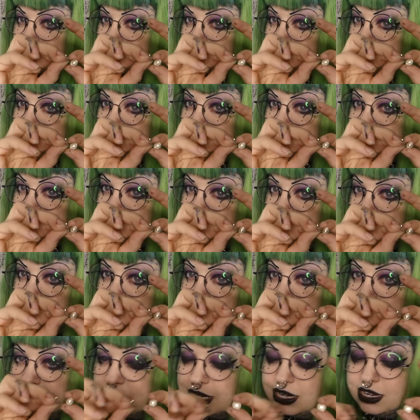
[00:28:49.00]
a man and a
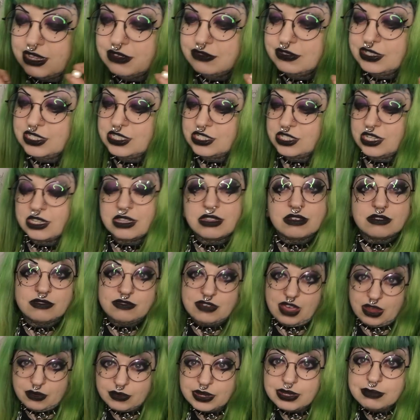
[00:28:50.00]
woman love each other
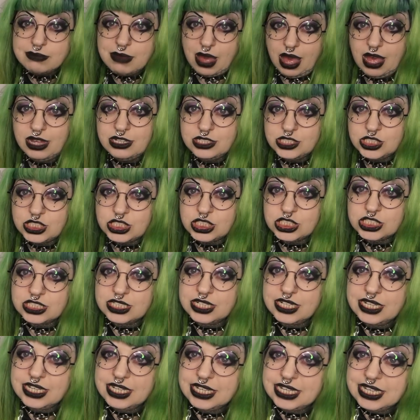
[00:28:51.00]
very much,
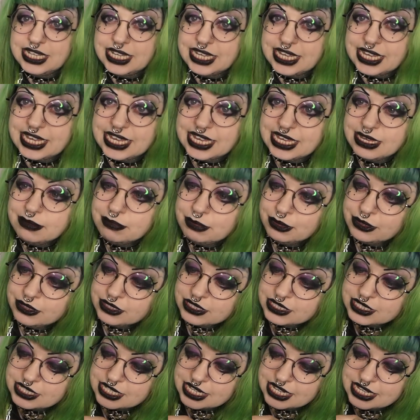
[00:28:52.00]
he
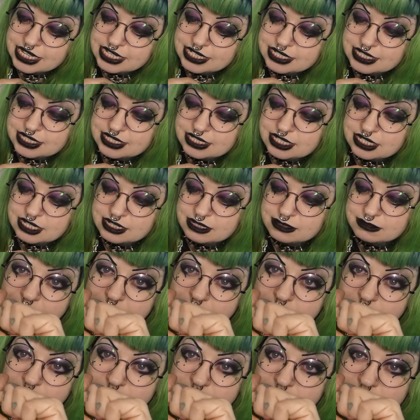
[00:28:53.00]
puts his
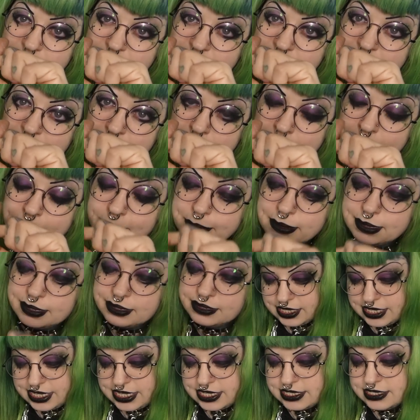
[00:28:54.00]
stump
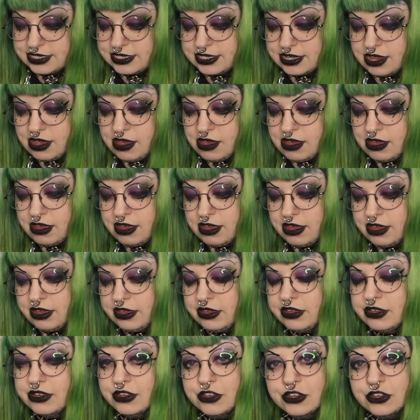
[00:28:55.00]
into her